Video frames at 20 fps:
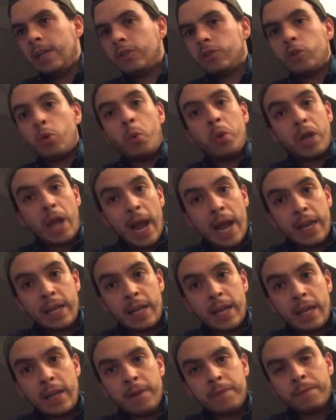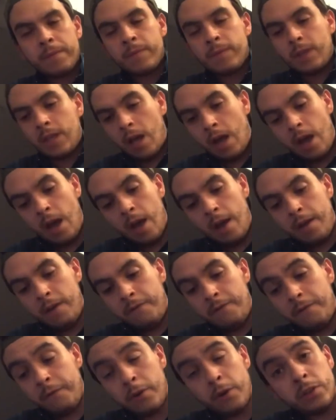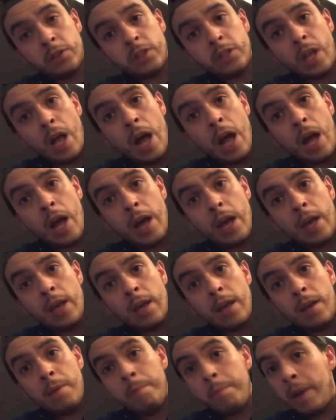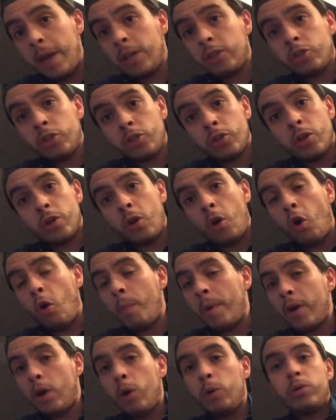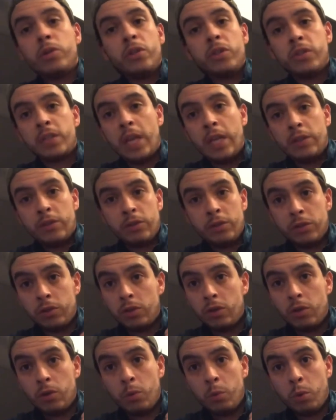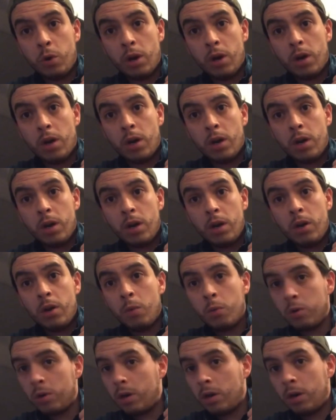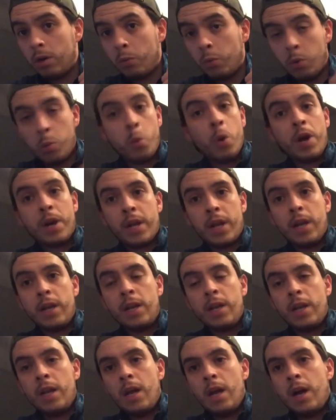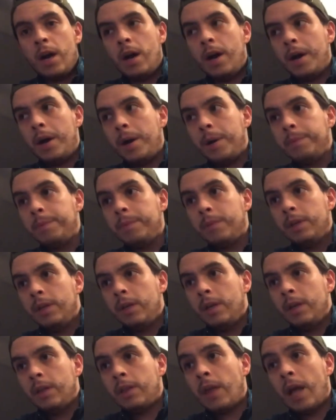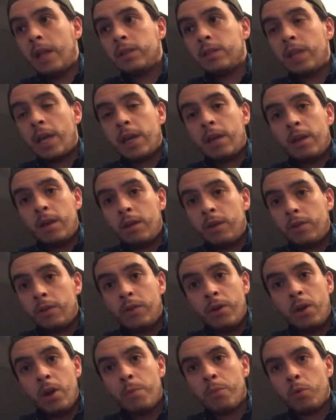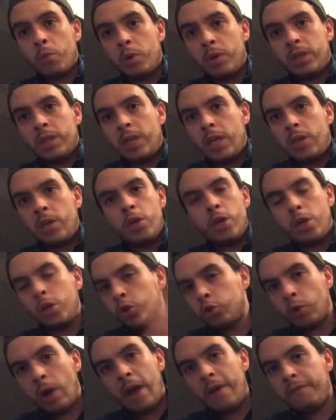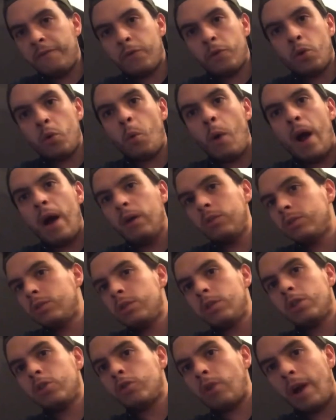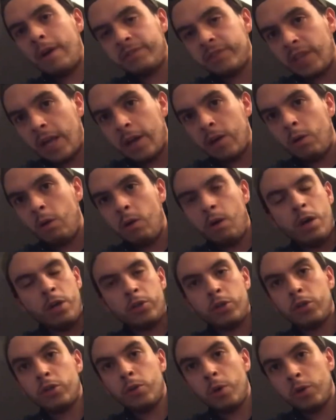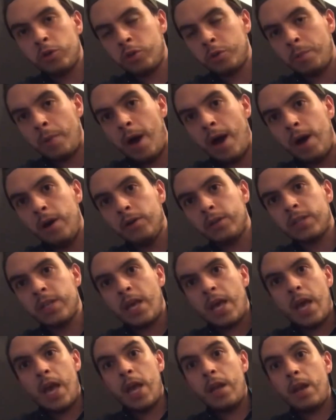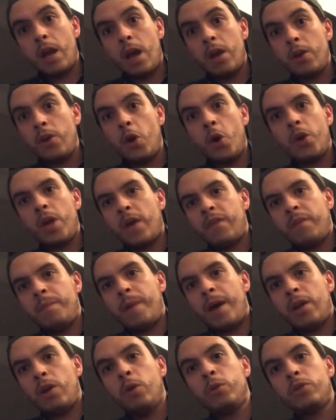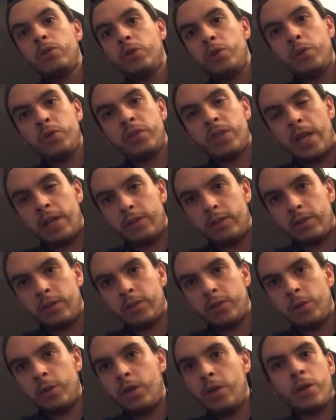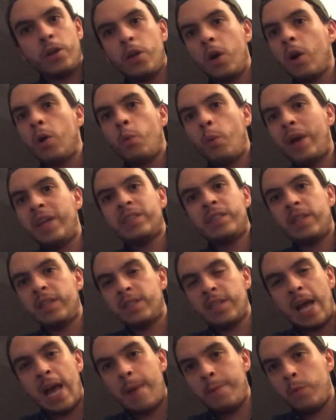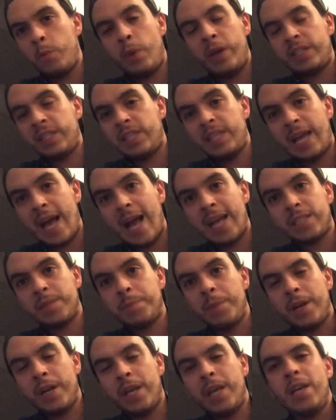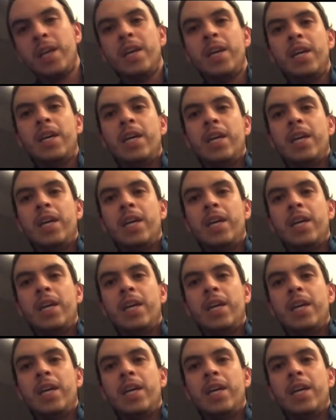So what I did, I made sure all my O2 sensors were working. That's like the number one thing. You could drive for a while doing a drive cycle, 100, 200 miles, and not know you have a bad O2 sensor. So here you are wasting time and wasting gas money.